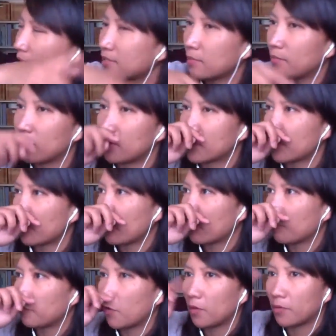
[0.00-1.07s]
summer, the summer
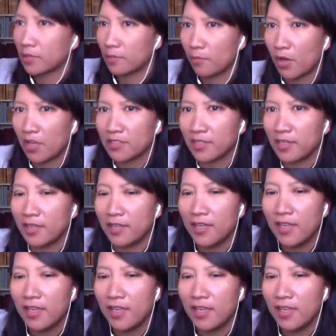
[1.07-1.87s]
before. I was in Boston.